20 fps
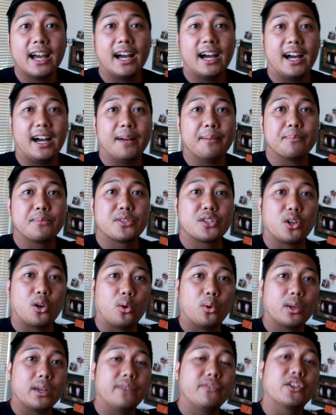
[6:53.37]
Um,
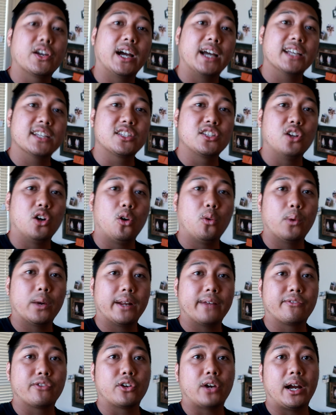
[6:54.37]
so if you guys know
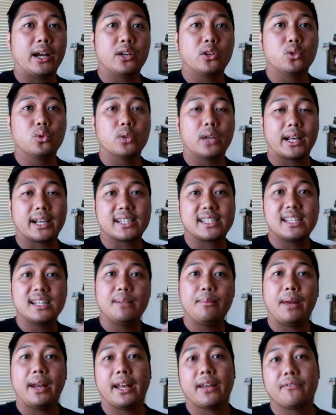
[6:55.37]
whenever I do like
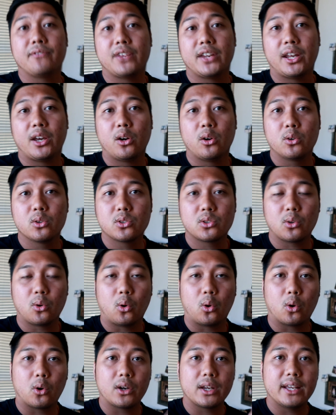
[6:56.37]
cinematic videos
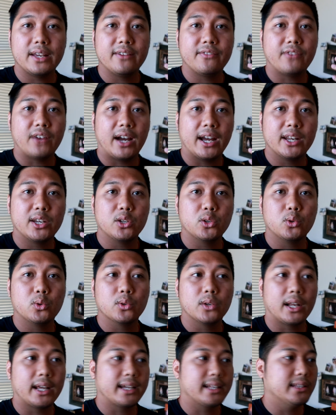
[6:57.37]
or if I
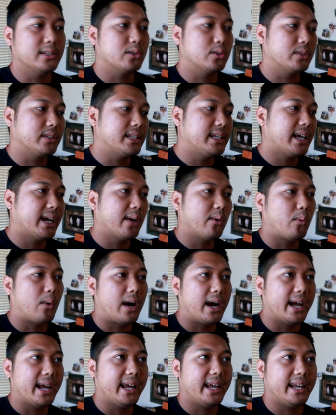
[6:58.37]
do like a little
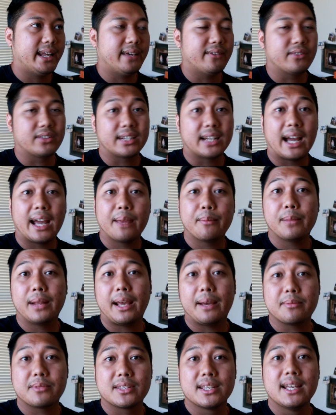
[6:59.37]
DIY and have a time
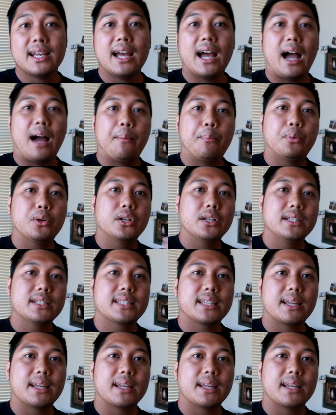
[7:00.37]
lapse, I put in